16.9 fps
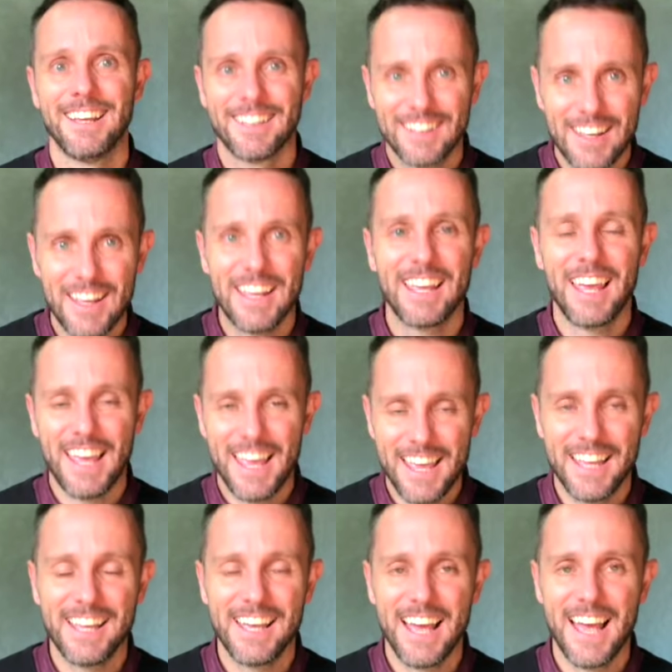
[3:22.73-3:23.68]
King
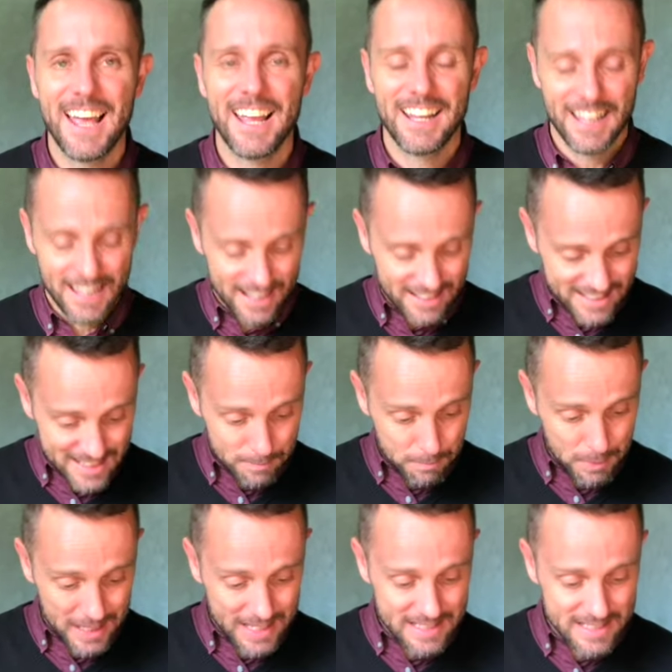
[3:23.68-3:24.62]
Agag to
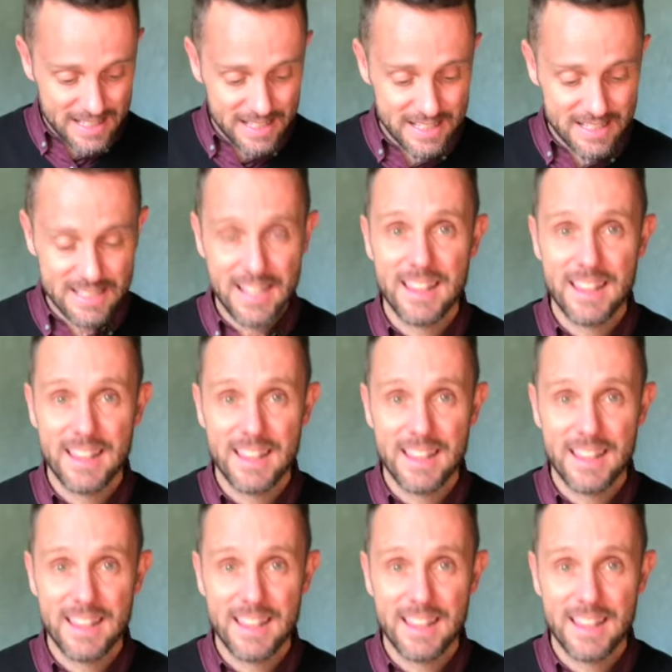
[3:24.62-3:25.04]
pieces,